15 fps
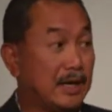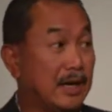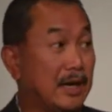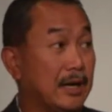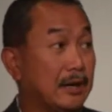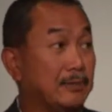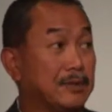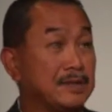
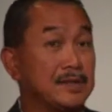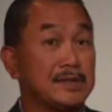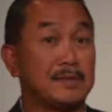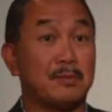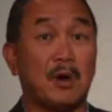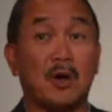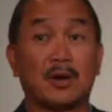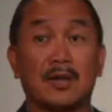it was a
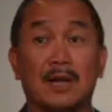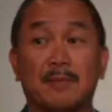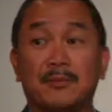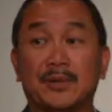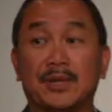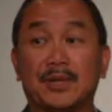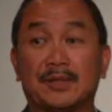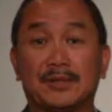small
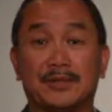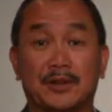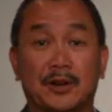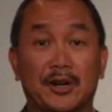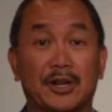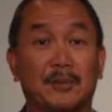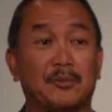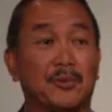company, a
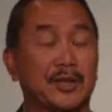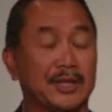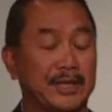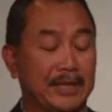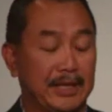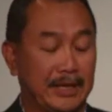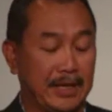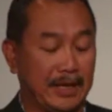startup
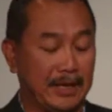really.